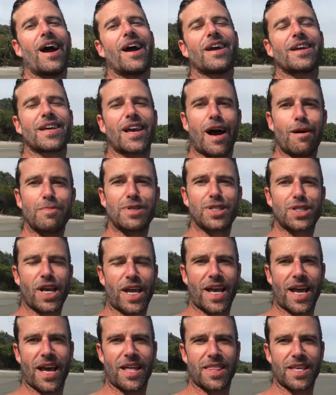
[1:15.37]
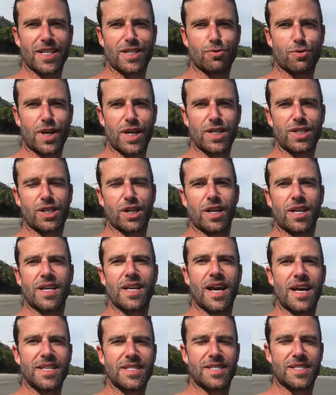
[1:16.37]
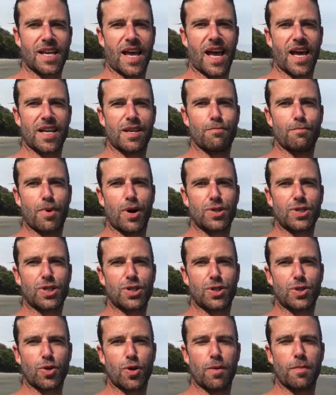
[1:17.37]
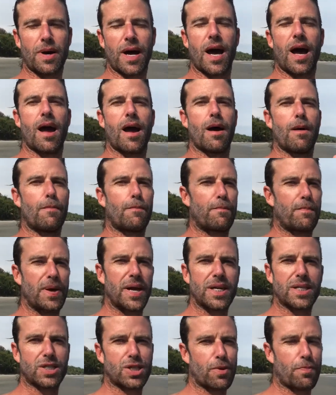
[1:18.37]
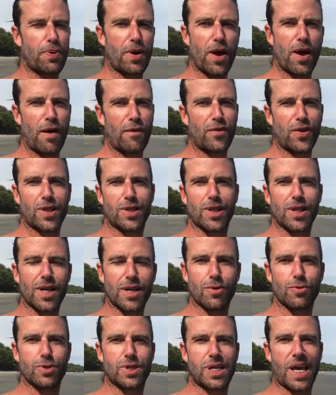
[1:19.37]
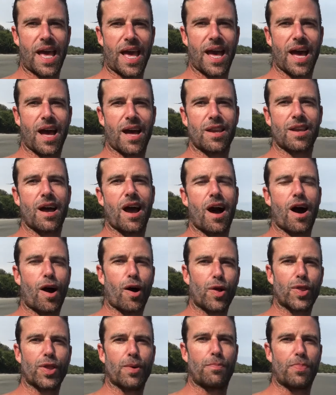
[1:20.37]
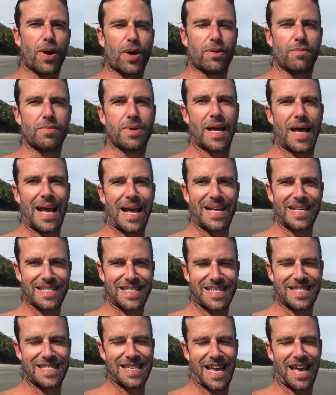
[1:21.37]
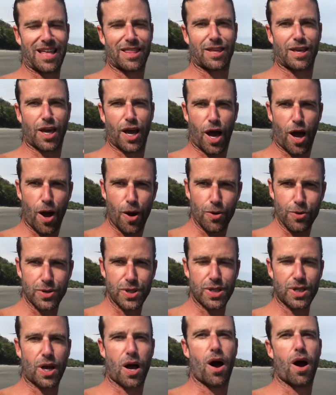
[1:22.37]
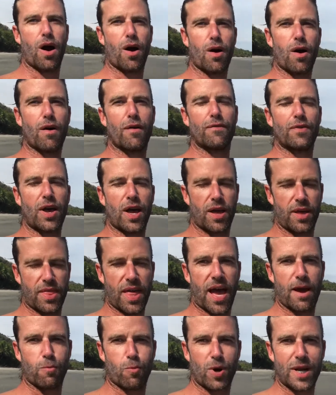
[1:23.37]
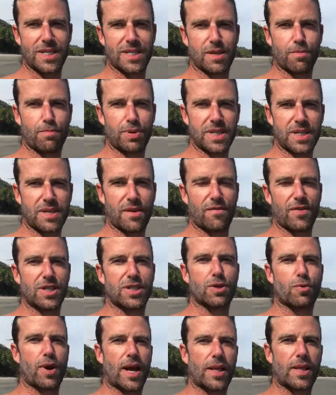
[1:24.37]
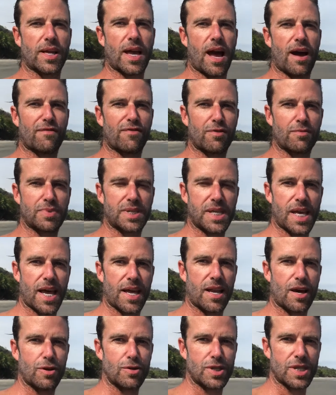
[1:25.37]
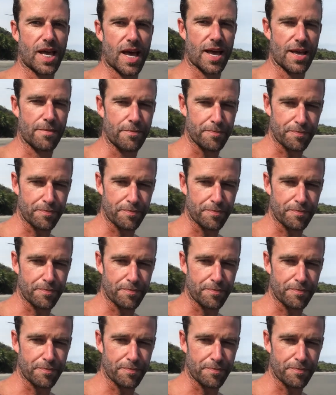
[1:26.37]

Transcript: Come and check out this region down in Montezuma, picture perfect little town on the bottom south coast of that Western Pacific, directly out from San Jose.